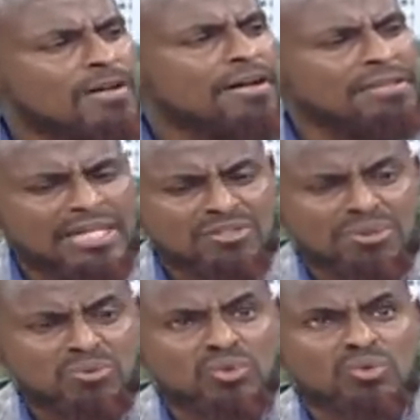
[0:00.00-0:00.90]
And the
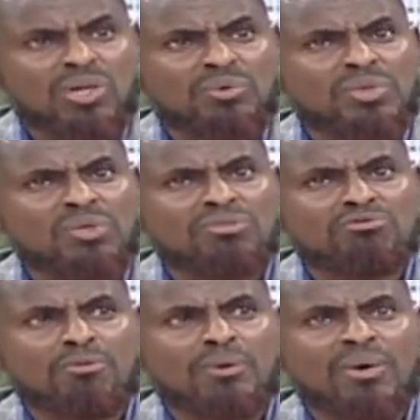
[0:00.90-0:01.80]
husband was, what do you want
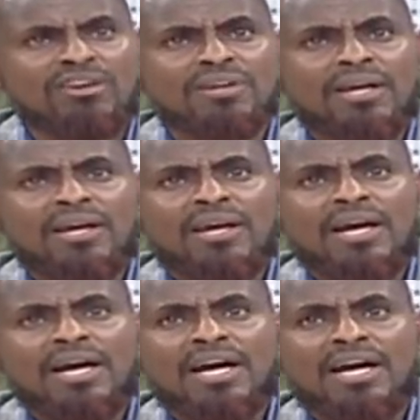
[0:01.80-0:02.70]
from my wife?
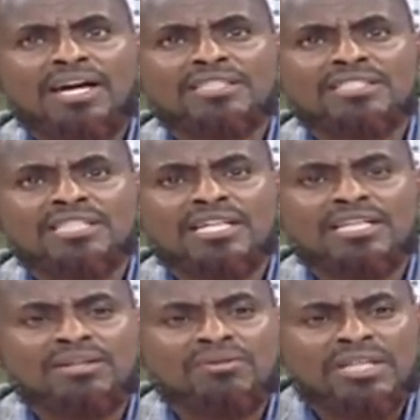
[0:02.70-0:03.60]
And
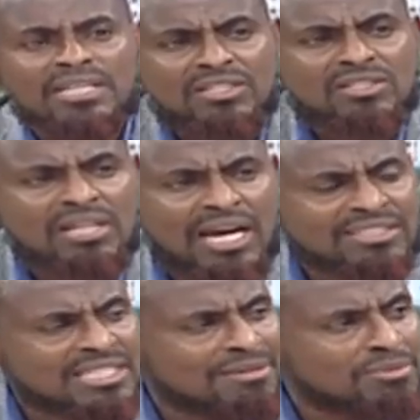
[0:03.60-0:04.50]
when he
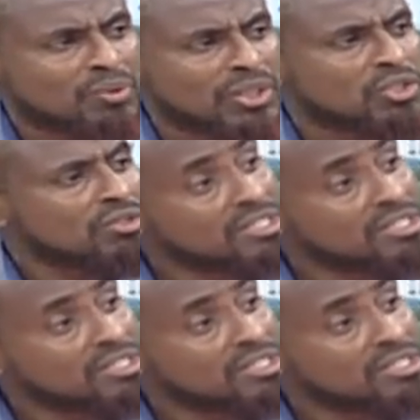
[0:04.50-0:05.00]
asked them the question, they